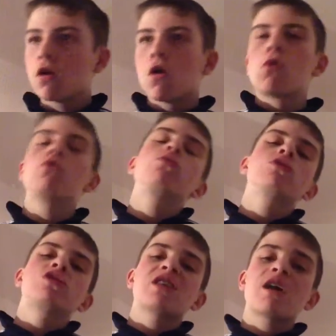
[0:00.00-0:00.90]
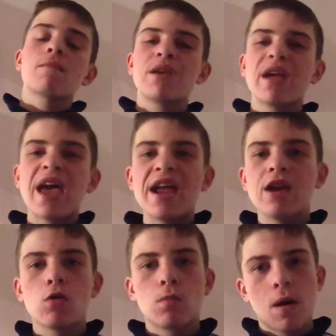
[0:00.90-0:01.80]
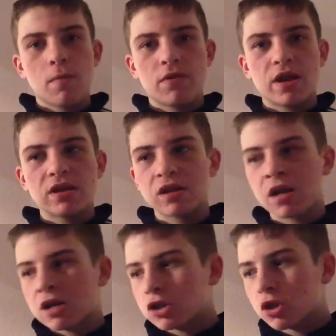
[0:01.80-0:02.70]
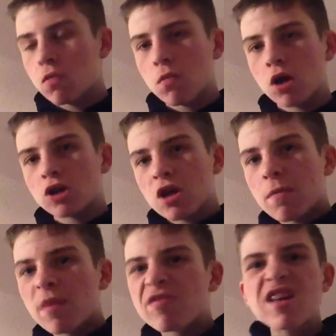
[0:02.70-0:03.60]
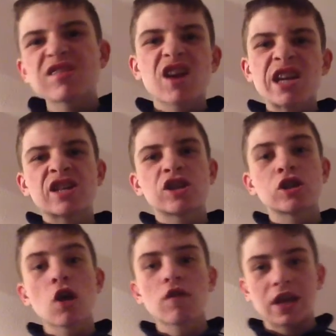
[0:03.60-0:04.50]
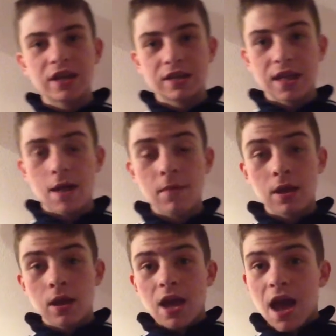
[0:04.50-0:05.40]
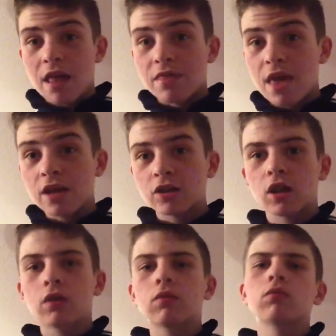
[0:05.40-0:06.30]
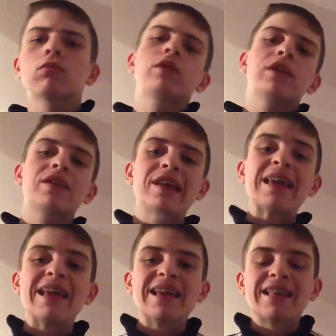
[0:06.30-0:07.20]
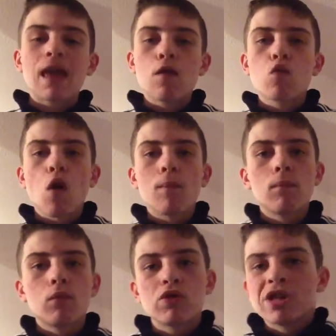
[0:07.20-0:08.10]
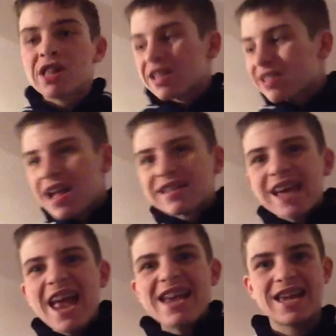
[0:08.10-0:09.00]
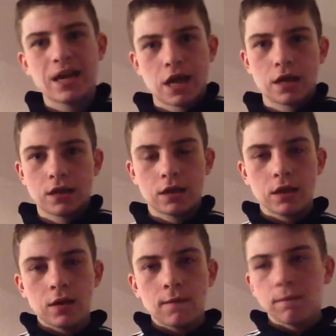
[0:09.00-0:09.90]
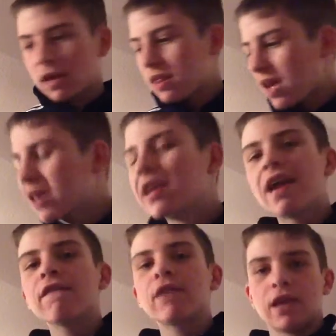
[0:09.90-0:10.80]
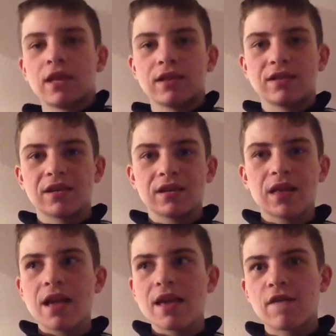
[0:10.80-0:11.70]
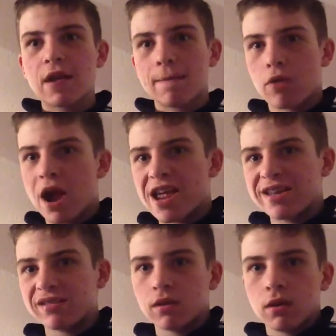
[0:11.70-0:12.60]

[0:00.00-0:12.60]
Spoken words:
Or you could say they're being anal by Bethesda so much, Bethesda is shoving it to them. And they're just like, oh, they want more. They're taking it, and they're giving it praise.